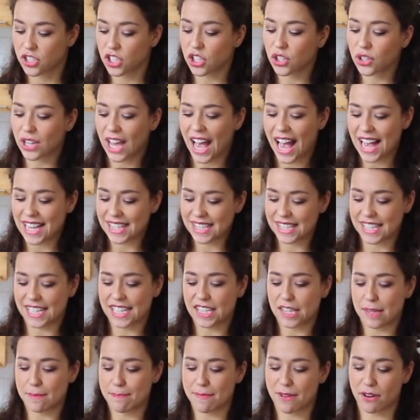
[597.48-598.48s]
So you can
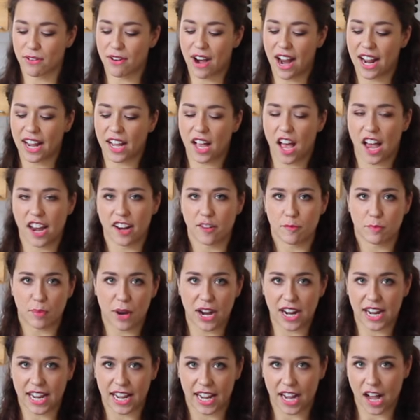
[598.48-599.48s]
see the meringue kind of
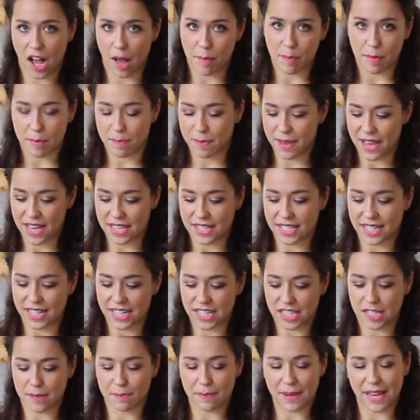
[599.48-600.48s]
breaking up a bit and
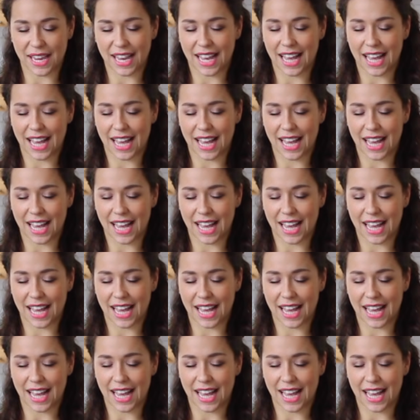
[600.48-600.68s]
it's a bit